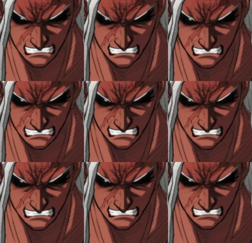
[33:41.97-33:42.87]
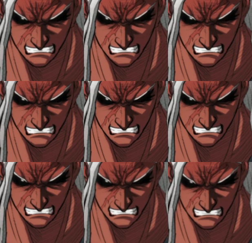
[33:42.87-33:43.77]

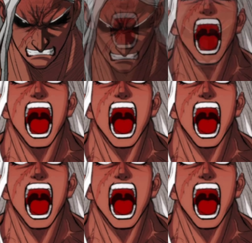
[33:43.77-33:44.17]
(not speaking)